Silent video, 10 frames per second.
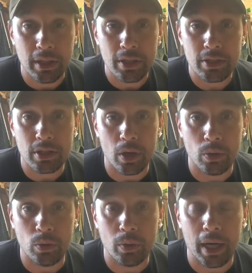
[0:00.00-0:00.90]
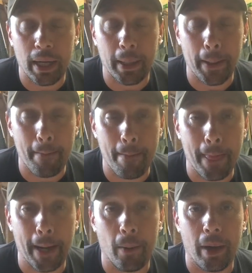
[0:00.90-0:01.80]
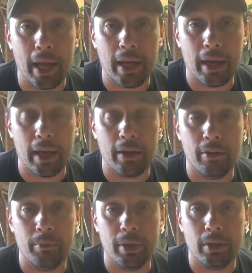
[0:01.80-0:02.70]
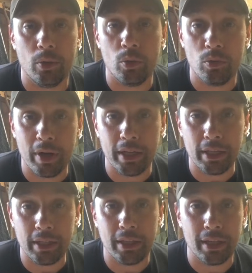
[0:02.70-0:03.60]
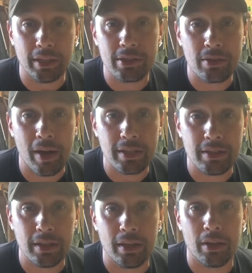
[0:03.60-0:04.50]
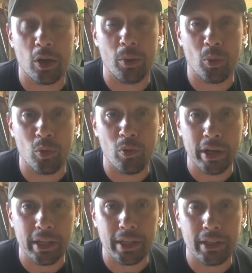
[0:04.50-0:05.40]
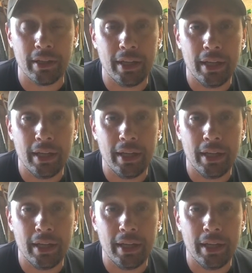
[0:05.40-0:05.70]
so and I am already getting excited, and I'm already